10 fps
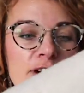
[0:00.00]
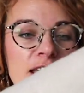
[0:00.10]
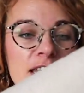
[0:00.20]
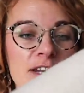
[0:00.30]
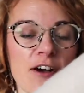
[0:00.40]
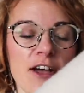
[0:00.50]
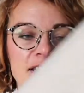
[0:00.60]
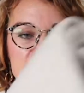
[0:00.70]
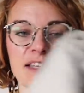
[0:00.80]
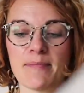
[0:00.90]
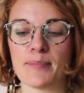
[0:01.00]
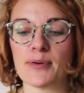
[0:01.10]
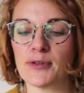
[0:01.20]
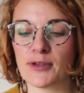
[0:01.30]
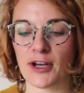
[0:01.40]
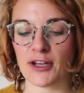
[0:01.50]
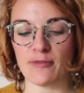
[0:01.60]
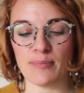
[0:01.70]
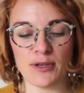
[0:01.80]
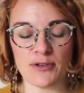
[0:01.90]
Really nice, simple, kind
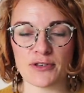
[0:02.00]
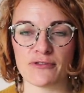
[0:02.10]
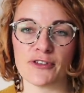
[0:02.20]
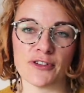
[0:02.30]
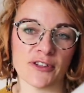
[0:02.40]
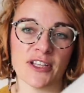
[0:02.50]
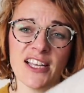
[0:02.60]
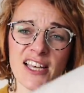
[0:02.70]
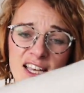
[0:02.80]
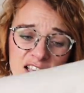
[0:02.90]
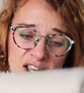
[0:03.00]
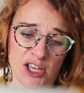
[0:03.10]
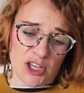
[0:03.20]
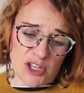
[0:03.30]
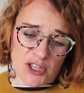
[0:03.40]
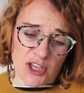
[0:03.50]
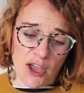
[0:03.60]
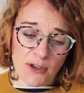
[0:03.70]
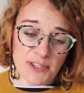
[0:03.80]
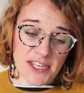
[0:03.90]
of beautiful
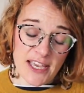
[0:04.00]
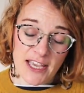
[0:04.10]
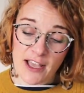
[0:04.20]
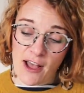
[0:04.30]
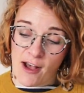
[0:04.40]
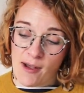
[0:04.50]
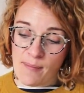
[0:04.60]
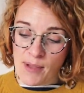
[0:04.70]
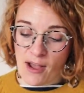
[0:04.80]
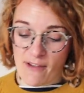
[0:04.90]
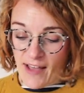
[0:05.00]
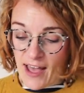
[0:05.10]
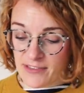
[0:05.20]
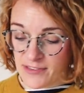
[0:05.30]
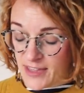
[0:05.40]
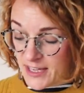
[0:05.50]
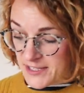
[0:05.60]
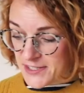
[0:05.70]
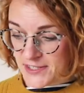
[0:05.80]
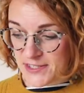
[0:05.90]
coating. I've had
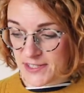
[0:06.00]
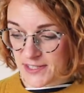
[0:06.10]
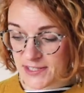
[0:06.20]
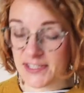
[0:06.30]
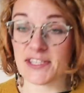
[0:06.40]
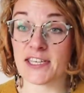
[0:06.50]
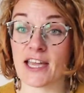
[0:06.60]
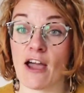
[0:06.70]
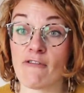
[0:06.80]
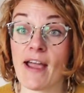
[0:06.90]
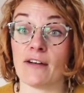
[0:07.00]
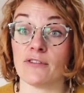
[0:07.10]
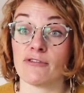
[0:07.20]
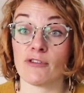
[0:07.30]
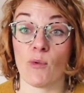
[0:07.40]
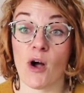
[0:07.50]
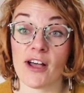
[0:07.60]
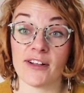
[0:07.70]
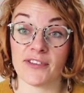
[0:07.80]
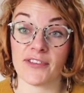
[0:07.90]
this sitting around for a
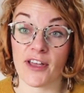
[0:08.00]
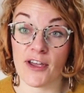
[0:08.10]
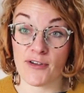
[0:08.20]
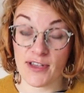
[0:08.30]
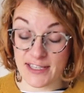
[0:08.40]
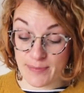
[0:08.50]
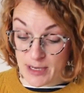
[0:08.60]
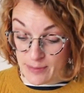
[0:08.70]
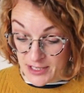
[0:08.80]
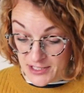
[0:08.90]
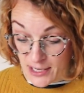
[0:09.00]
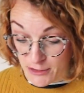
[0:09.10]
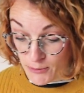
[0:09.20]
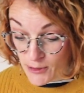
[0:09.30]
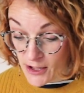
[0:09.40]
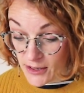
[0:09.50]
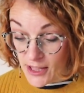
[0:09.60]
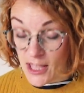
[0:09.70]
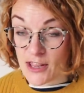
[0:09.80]
while, so it's been in my stash for a while.